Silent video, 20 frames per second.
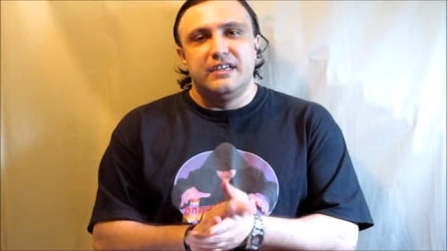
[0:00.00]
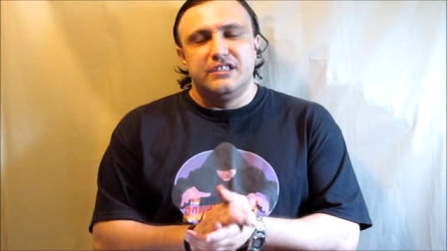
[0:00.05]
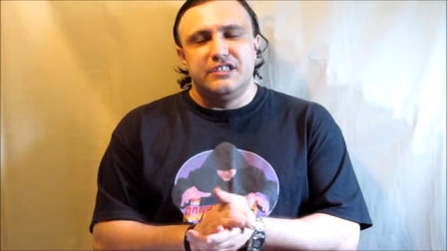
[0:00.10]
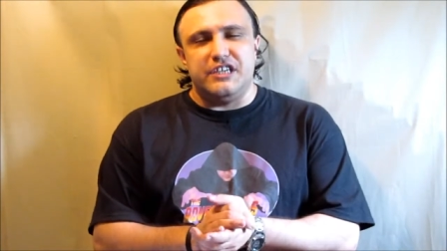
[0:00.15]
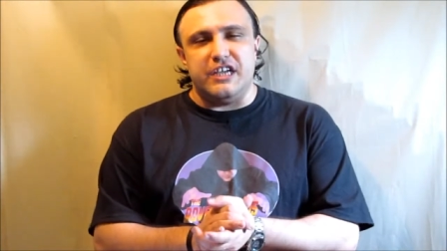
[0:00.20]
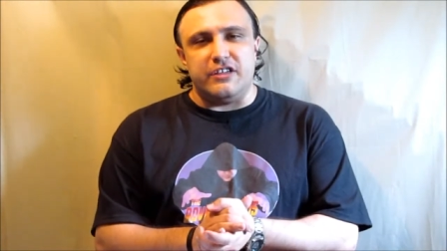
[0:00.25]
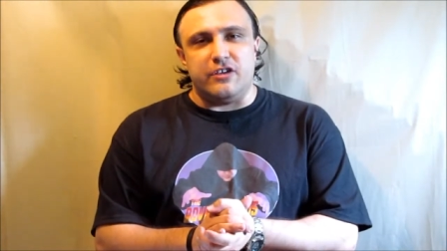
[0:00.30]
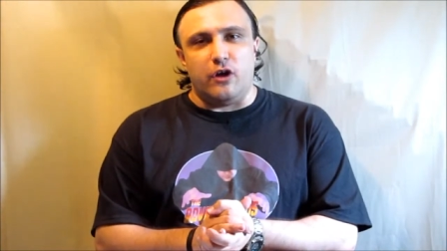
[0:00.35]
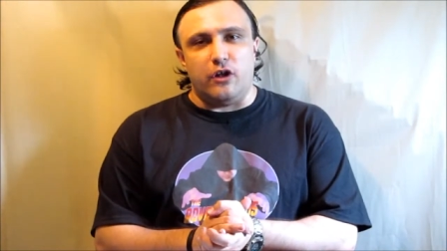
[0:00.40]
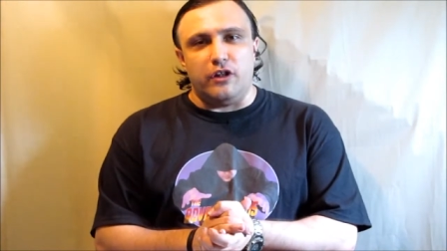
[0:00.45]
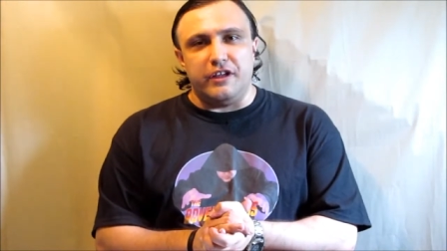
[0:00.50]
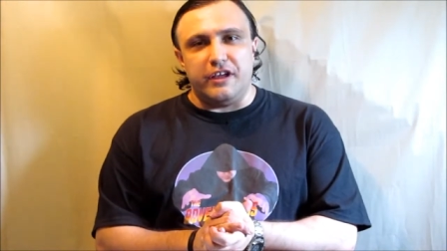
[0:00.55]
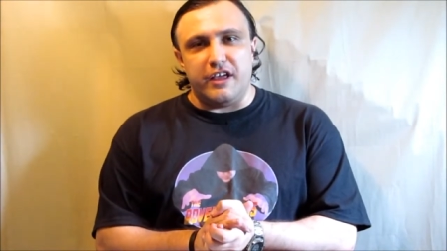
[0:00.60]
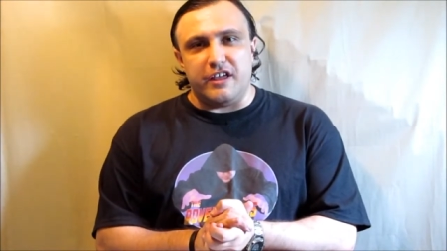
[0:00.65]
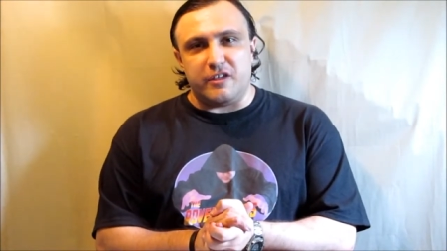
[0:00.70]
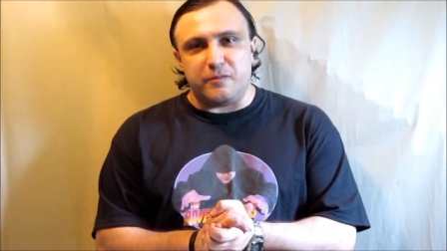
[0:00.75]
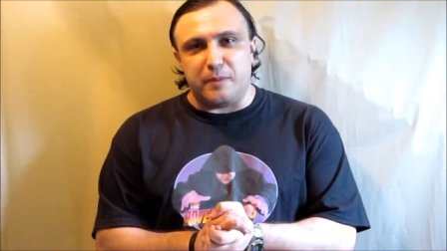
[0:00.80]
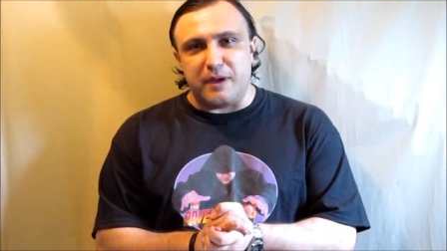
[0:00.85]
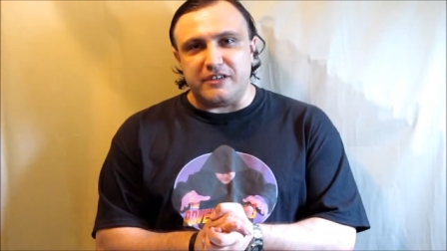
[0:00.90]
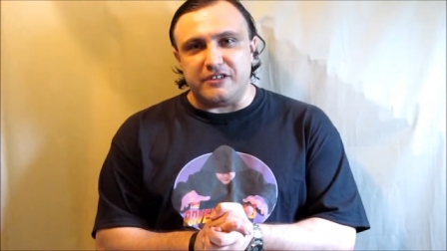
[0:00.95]
she's holding
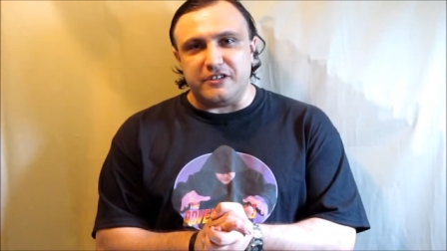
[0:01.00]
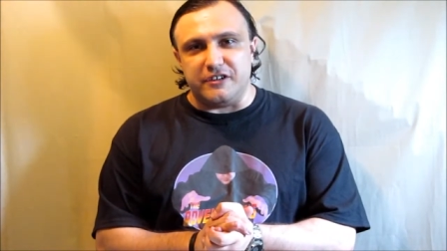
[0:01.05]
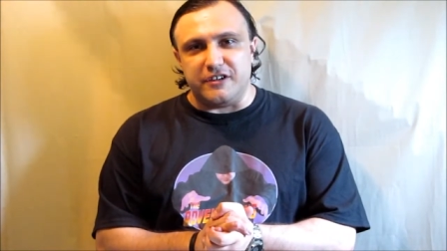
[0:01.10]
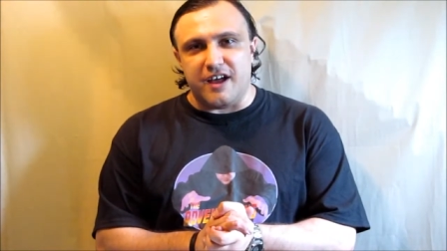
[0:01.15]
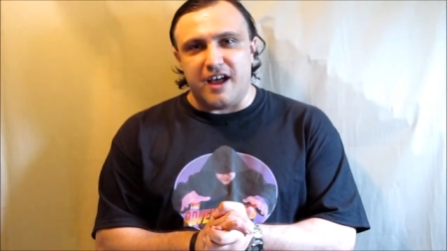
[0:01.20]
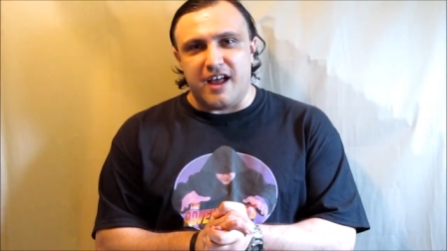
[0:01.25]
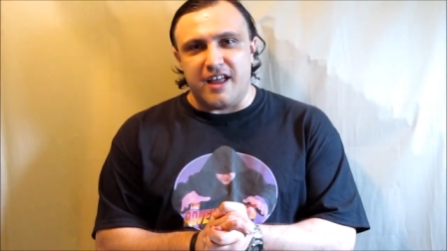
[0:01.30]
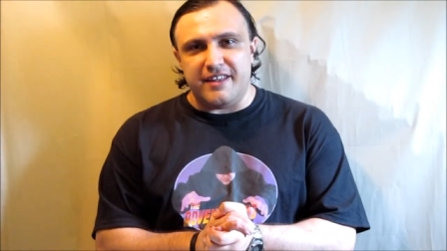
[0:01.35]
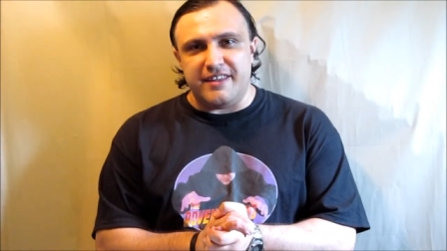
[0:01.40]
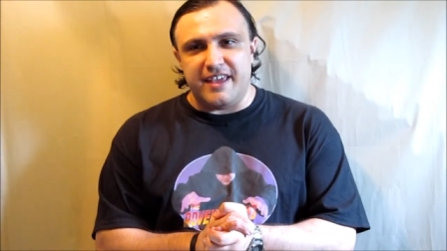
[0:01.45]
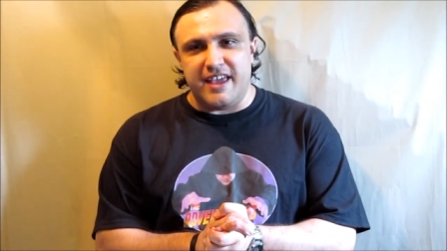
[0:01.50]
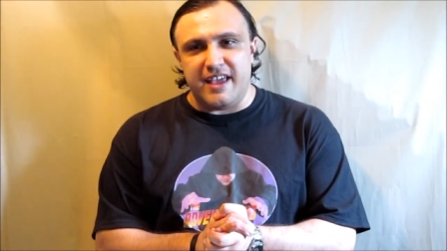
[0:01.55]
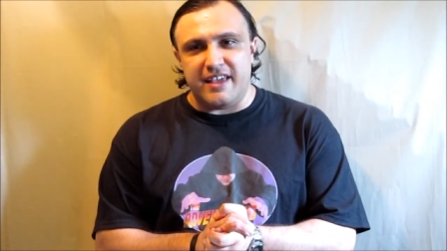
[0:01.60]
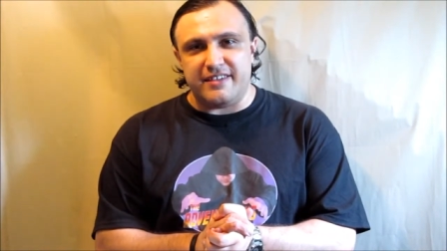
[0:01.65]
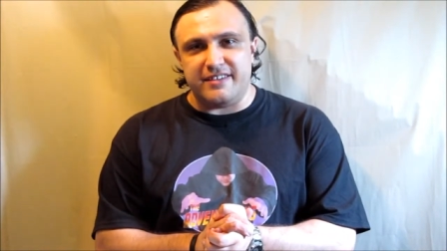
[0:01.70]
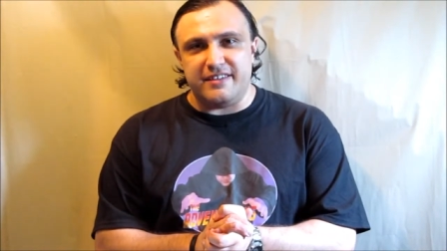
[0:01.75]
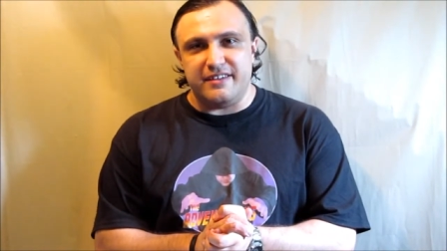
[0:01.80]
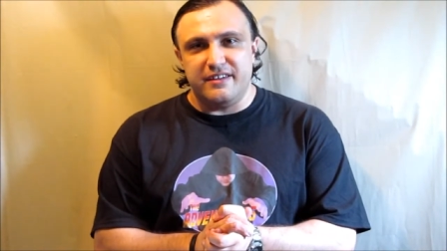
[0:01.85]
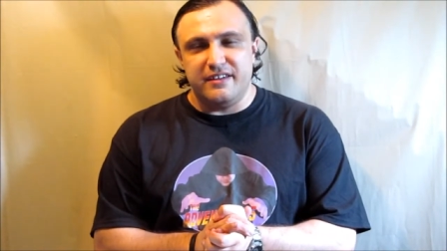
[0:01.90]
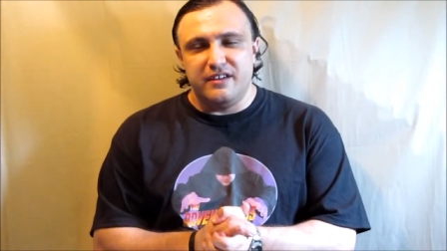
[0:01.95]
a special
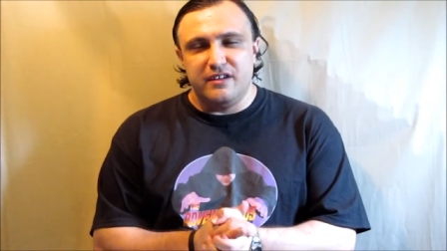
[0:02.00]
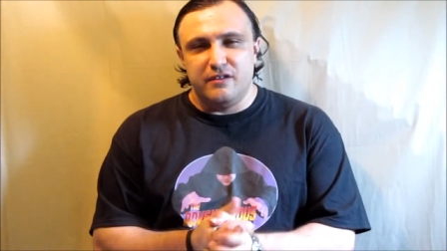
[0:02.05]
contest